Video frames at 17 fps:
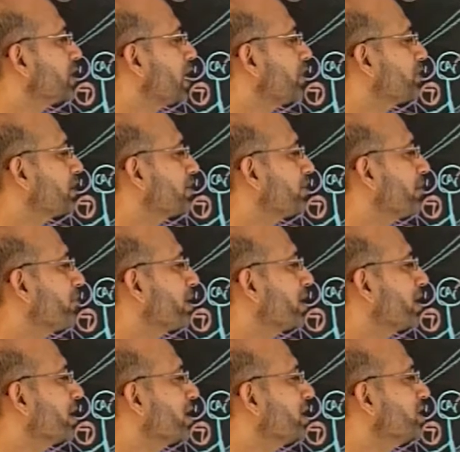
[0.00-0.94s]
postsynaptic
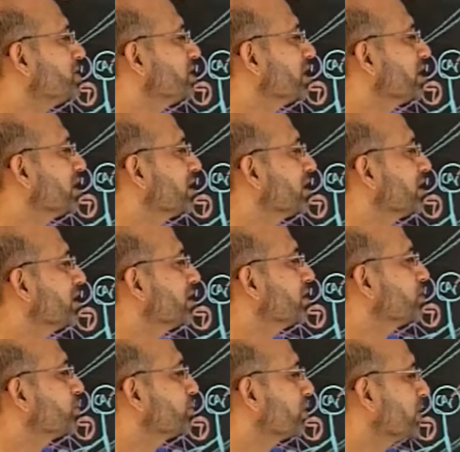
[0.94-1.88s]
membrane region
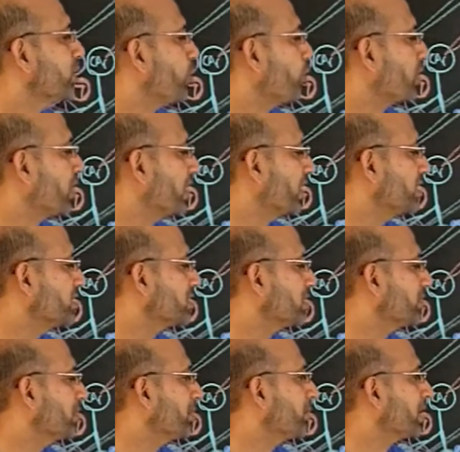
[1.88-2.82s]
to
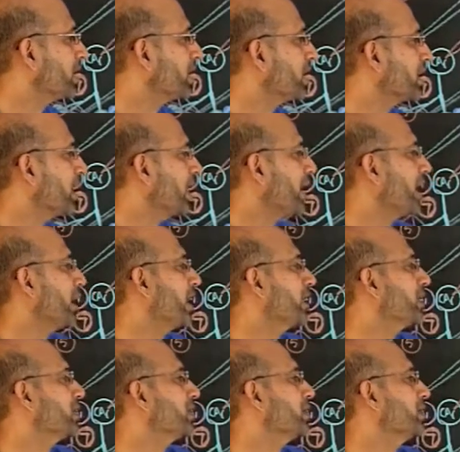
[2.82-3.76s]
reorganize the membrane
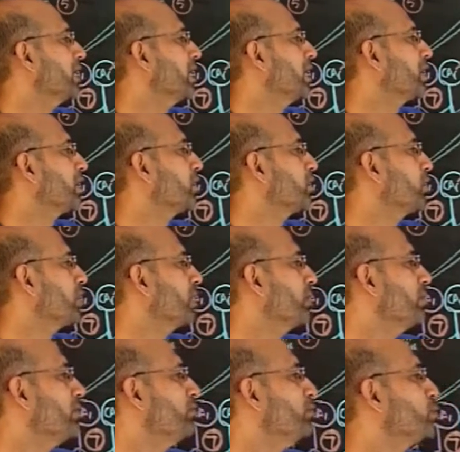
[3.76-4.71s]
and
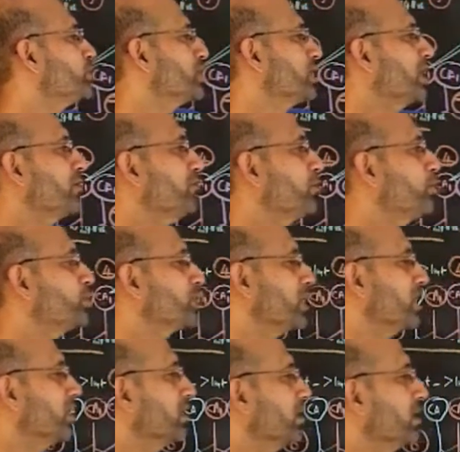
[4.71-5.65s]
undergo hemifusion and
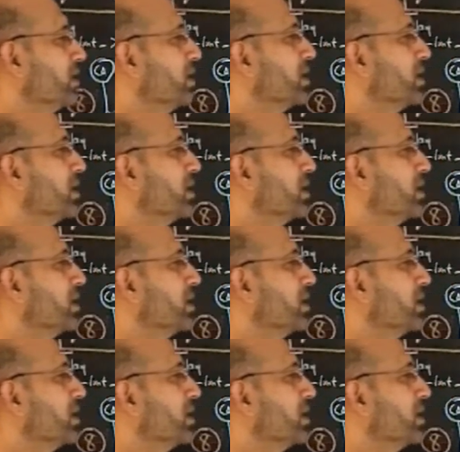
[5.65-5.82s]
fusion.